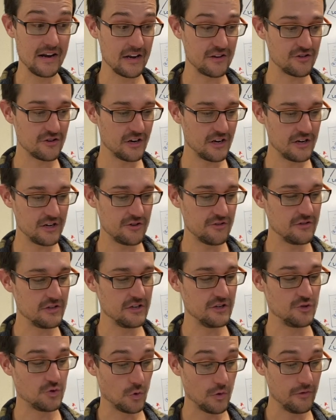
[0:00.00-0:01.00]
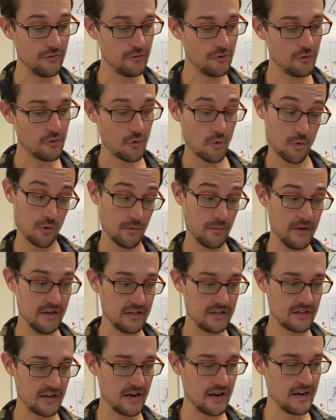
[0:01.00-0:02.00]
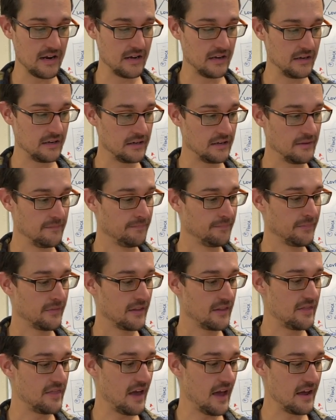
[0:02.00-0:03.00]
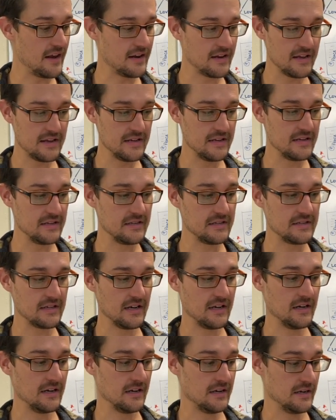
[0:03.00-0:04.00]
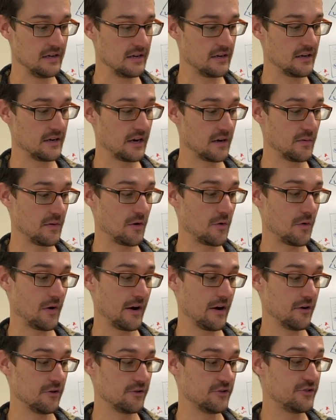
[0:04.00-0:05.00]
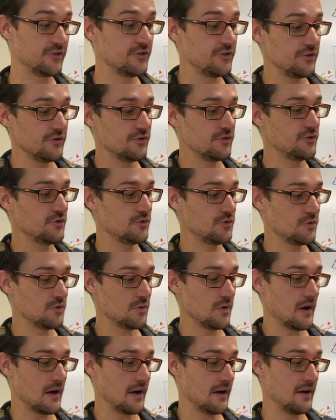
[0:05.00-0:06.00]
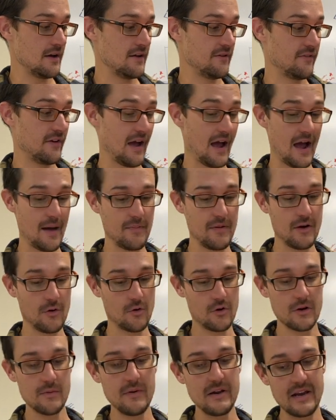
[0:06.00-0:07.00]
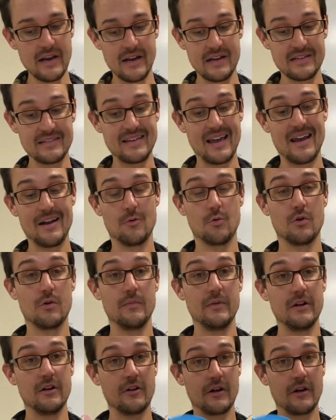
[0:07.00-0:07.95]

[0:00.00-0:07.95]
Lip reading: you're going to do the joyful ornament, and that is going to require two of a happy ornament and a sad ornament.